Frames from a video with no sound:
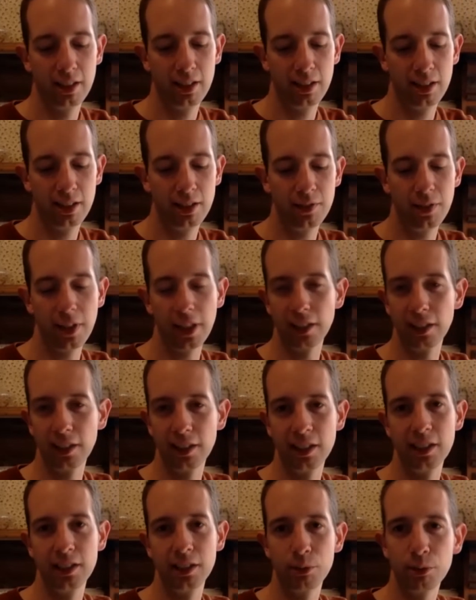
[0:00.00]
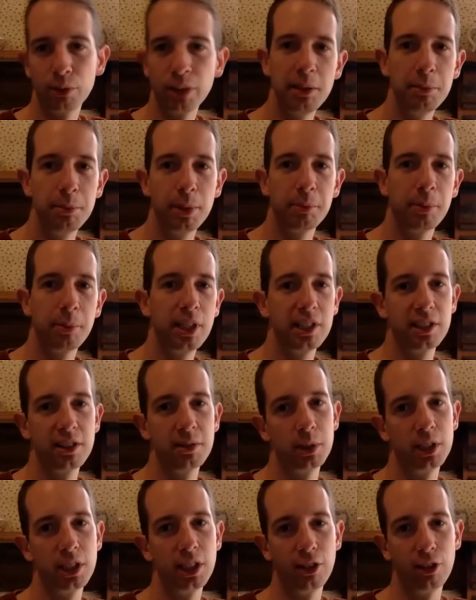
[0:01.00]
the fact that these are really big pieces of
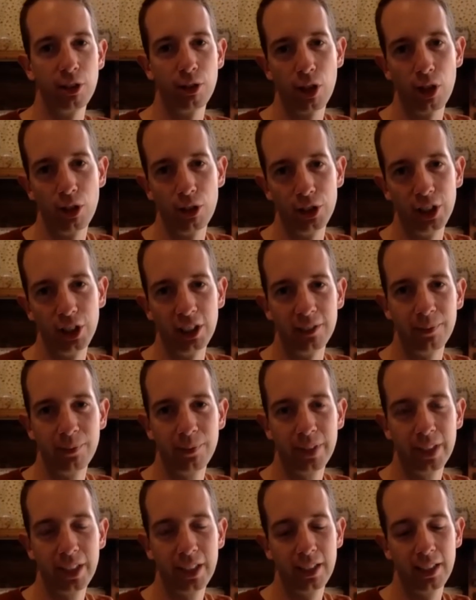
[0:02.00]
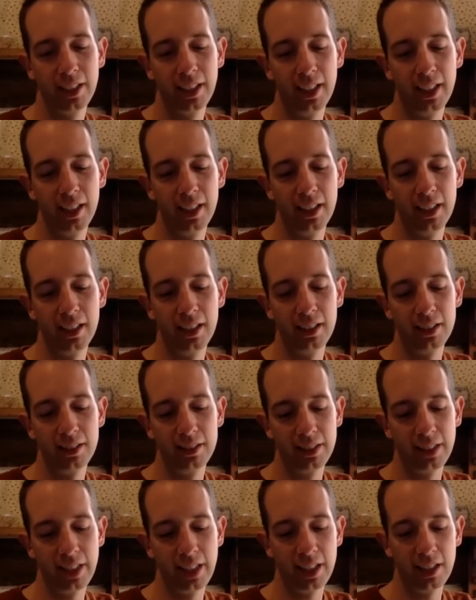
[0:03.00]
material culture,
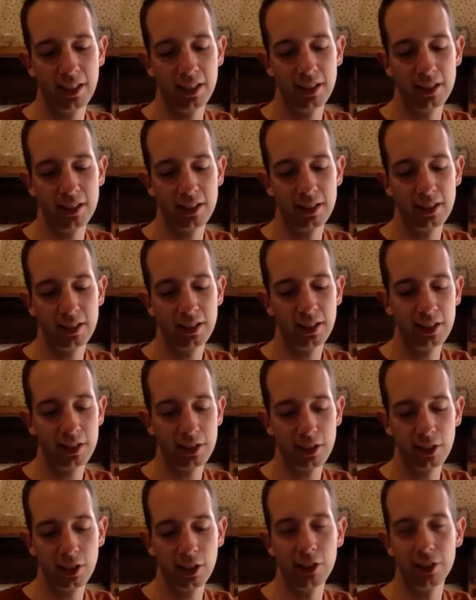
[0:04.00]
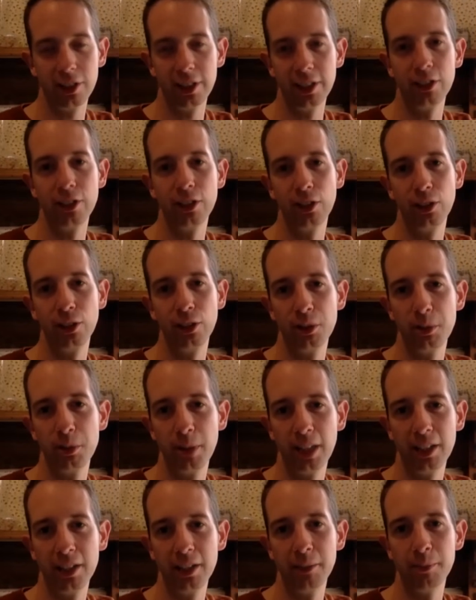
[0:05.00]
and there's a lot that you can learn
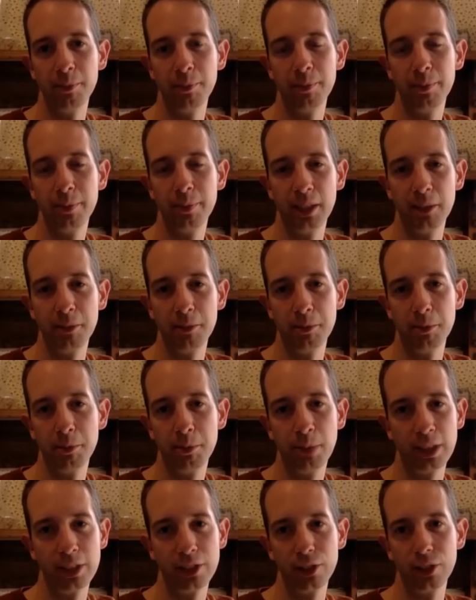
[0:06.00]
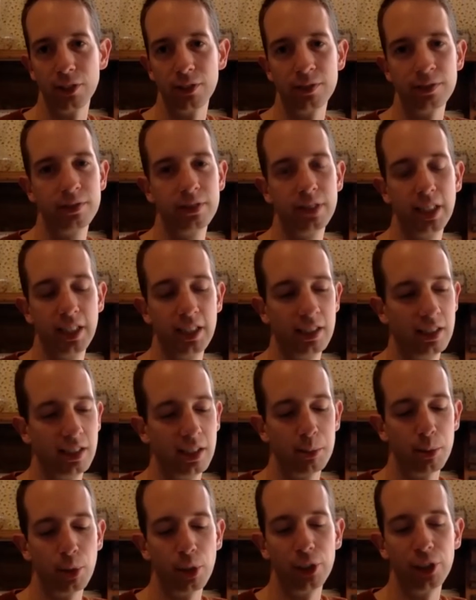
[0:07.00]
about them, sort of
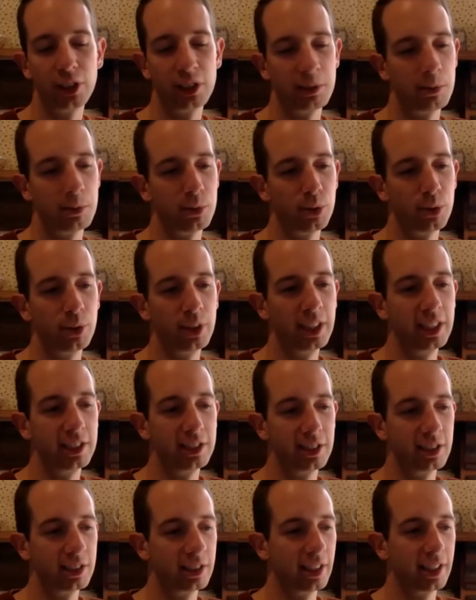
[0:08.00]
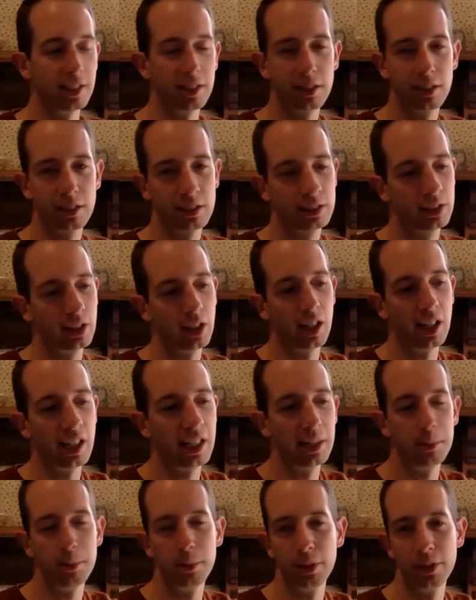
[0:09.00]
approaching them through lenses like
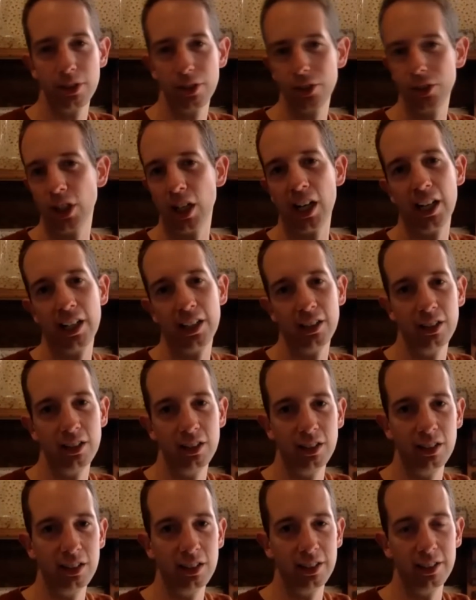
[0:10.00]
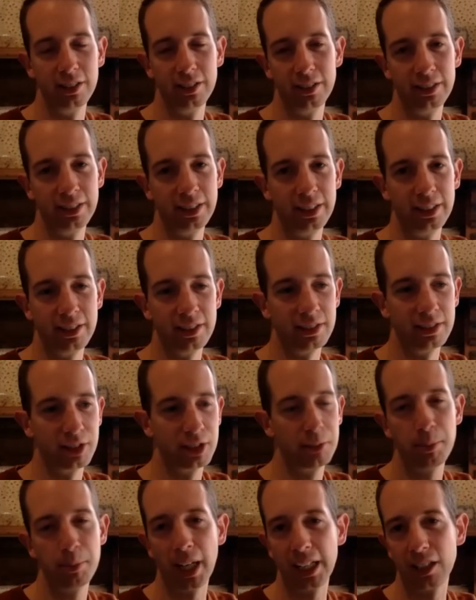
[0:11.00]
time and style and
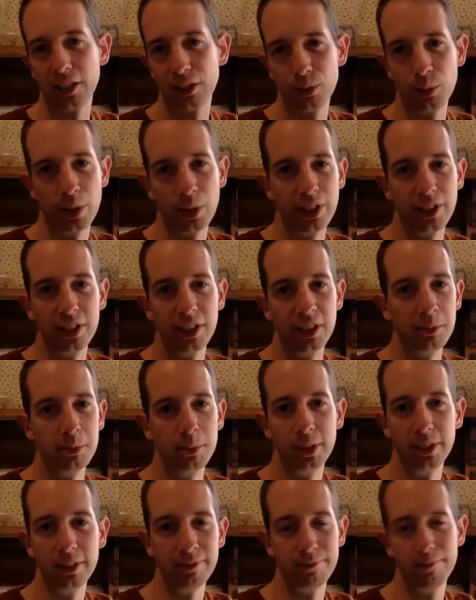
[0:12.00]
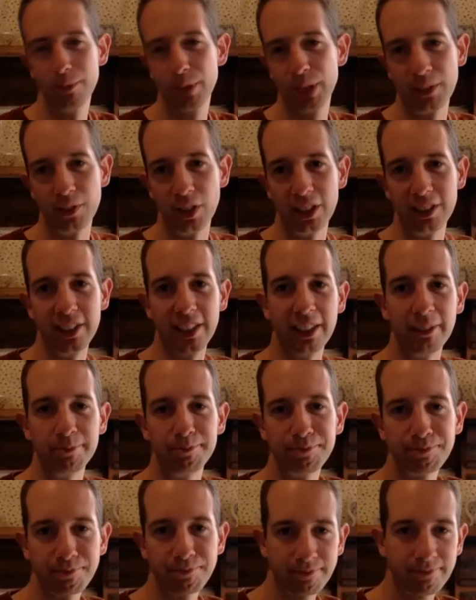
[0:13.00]
space within them and stuff like that.
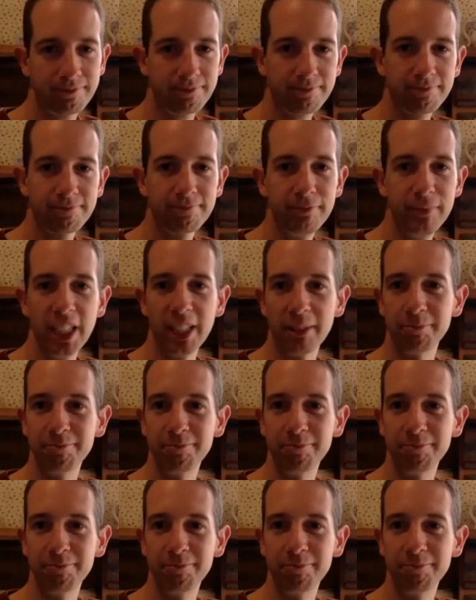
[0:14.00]
Yeah.